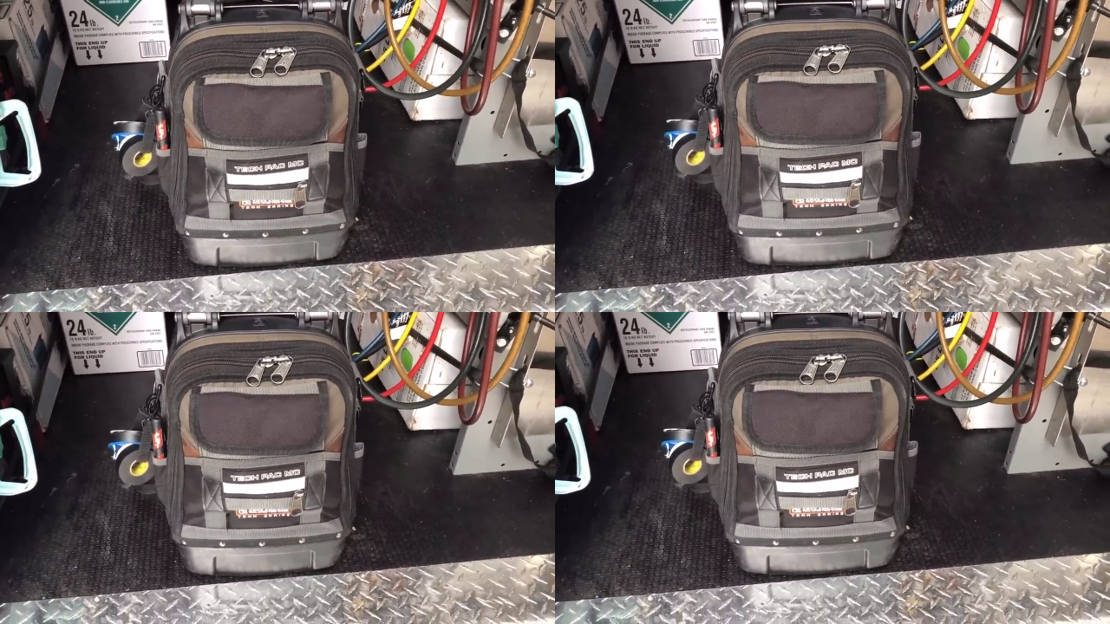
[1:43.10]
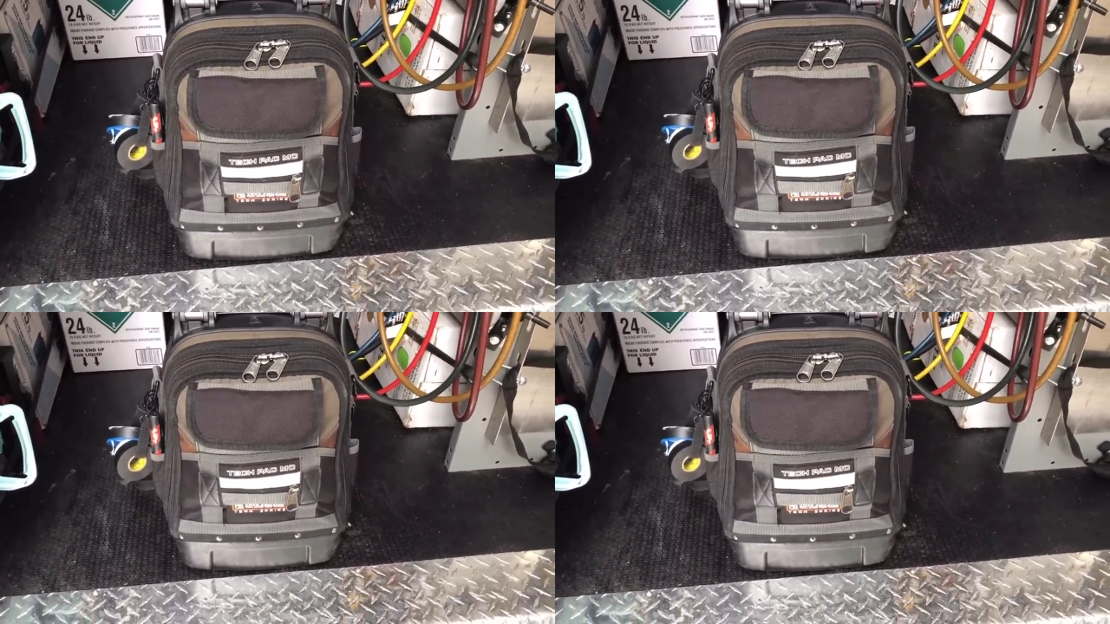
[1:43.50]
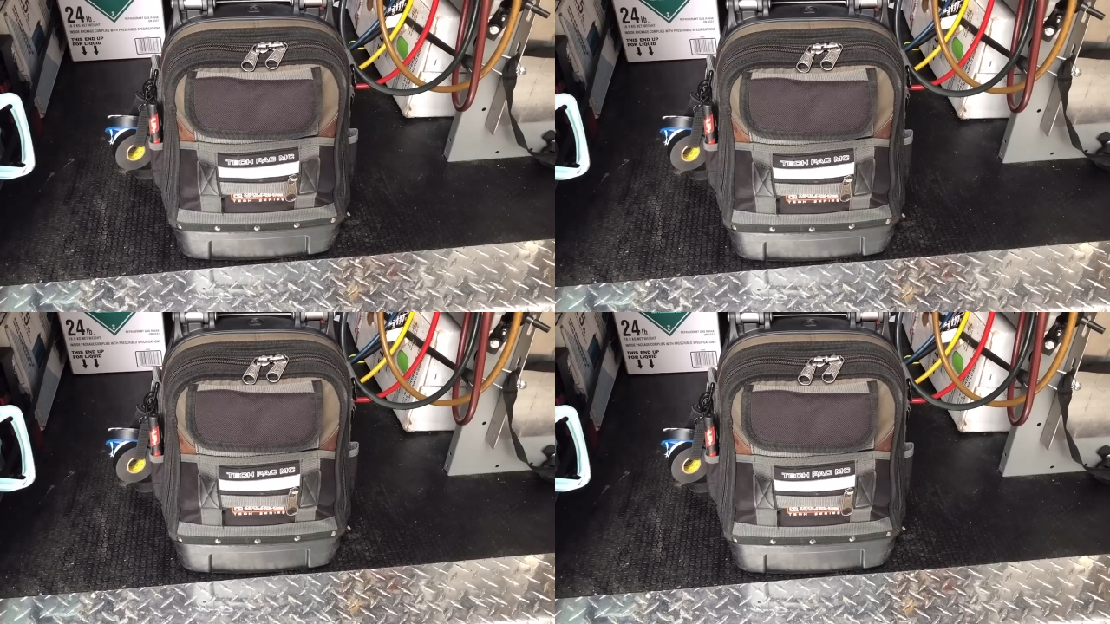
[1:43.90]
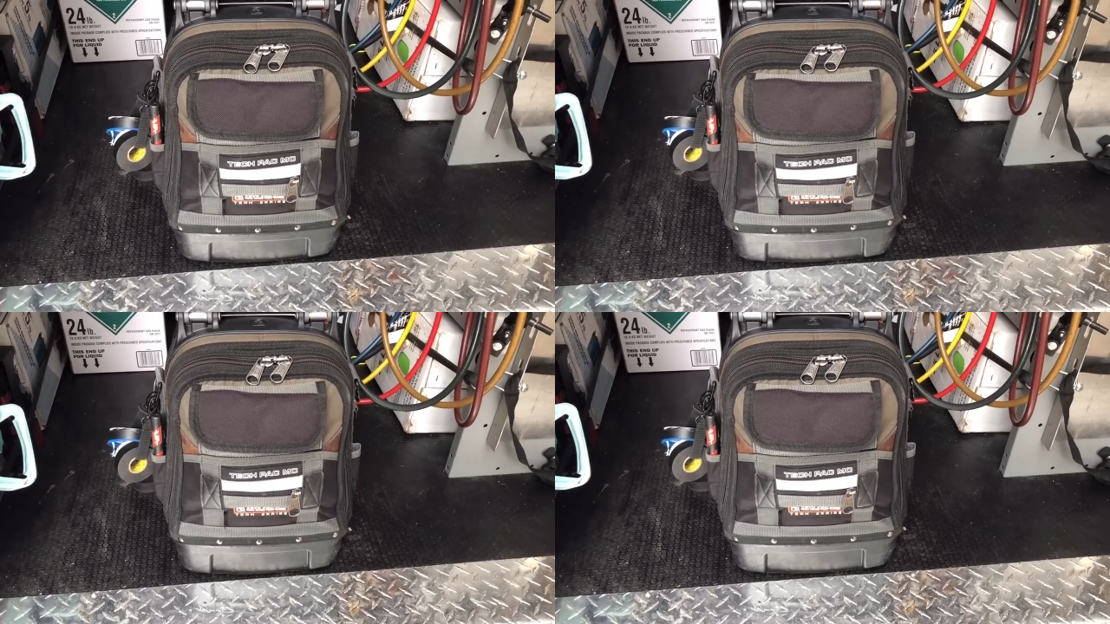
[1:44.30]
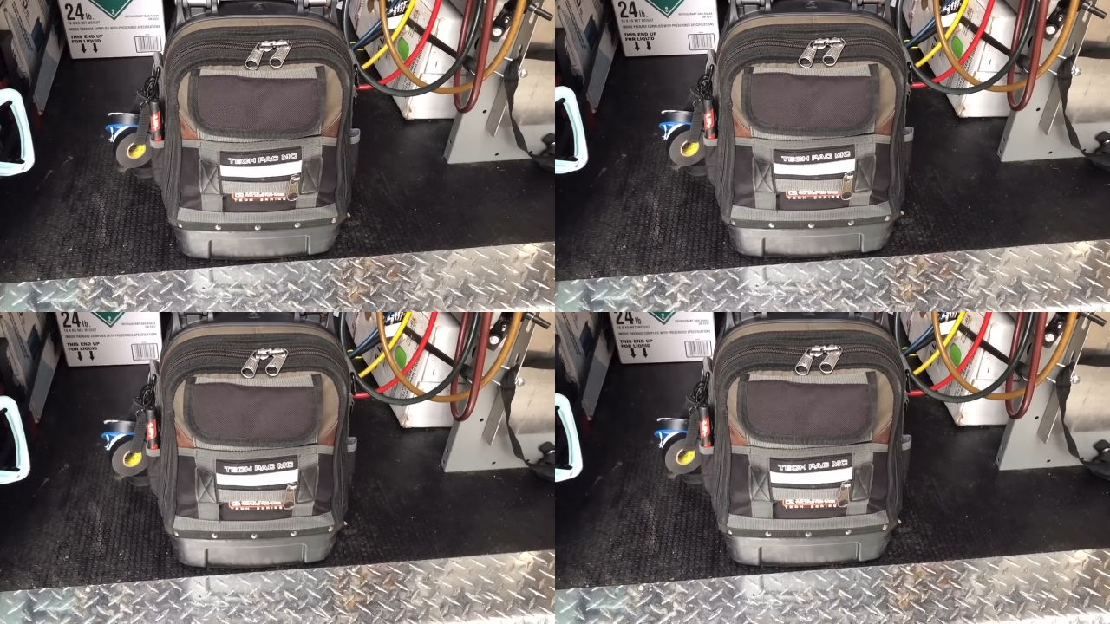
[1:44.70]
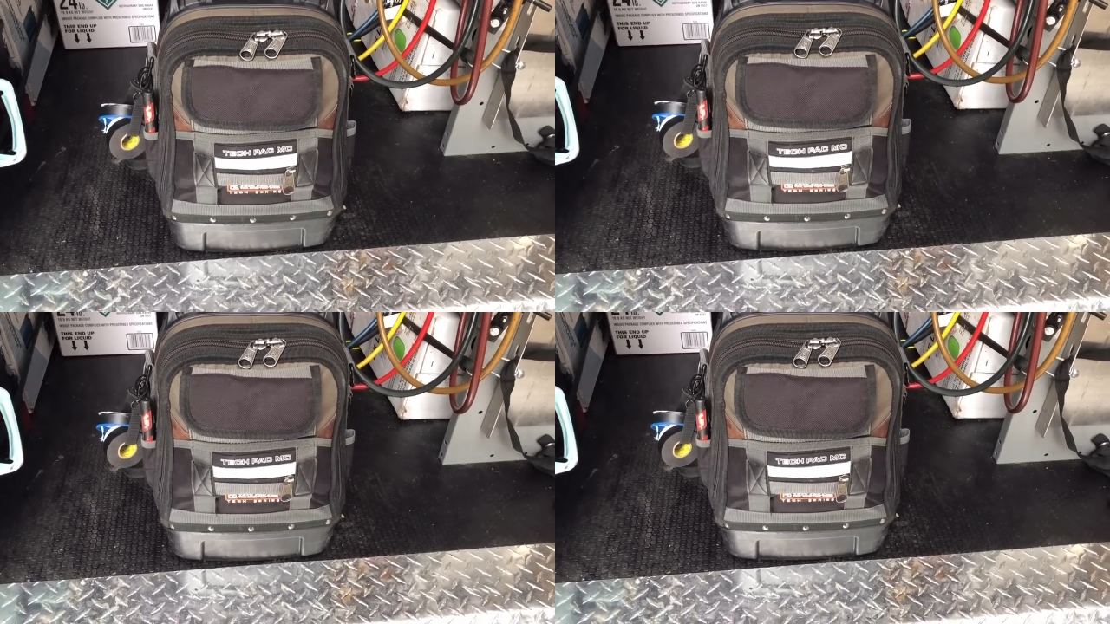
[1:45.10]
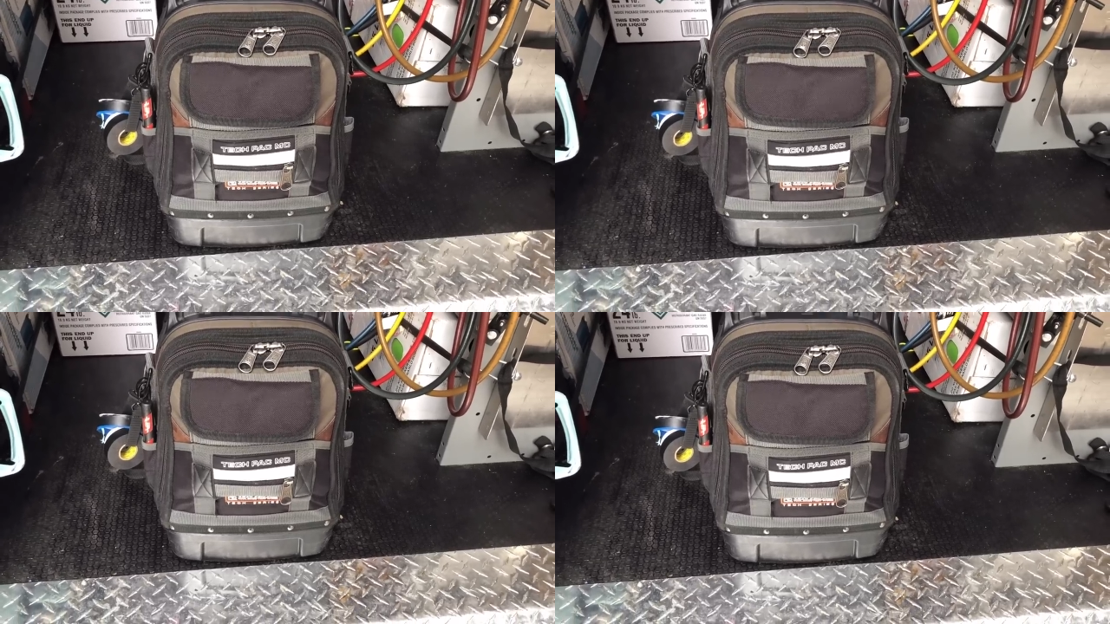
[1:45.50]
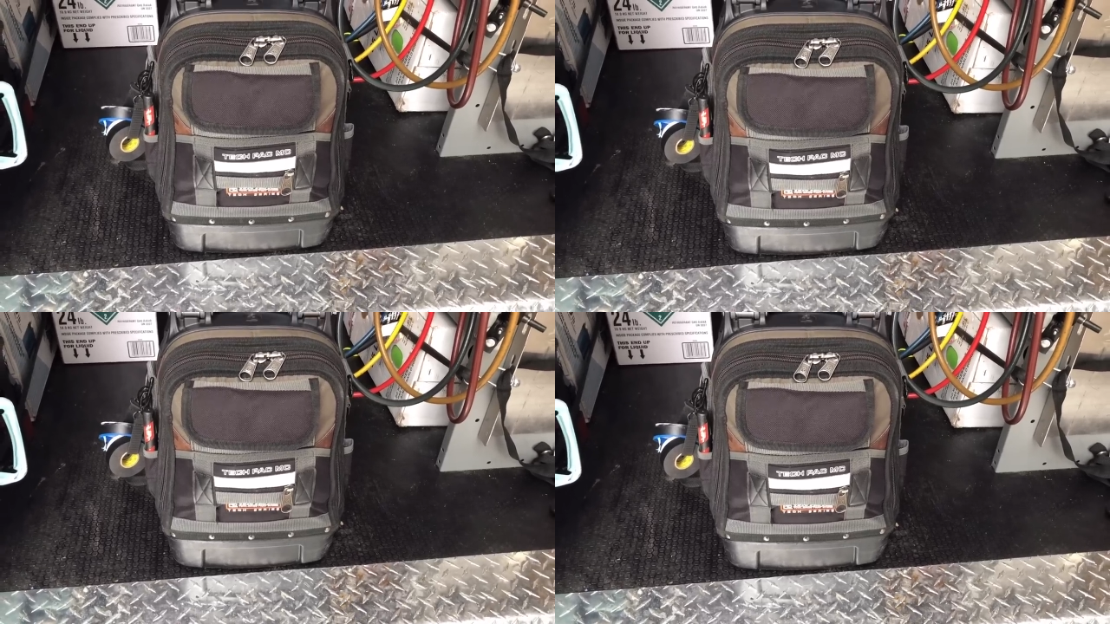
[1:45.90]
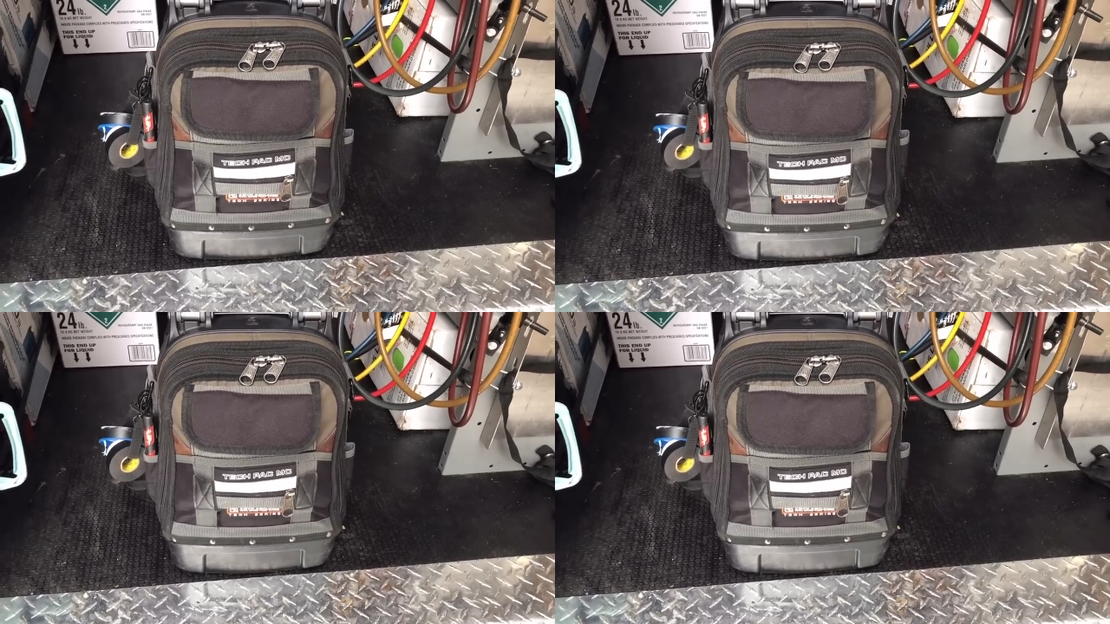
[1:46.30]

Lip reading: (no speaker visible)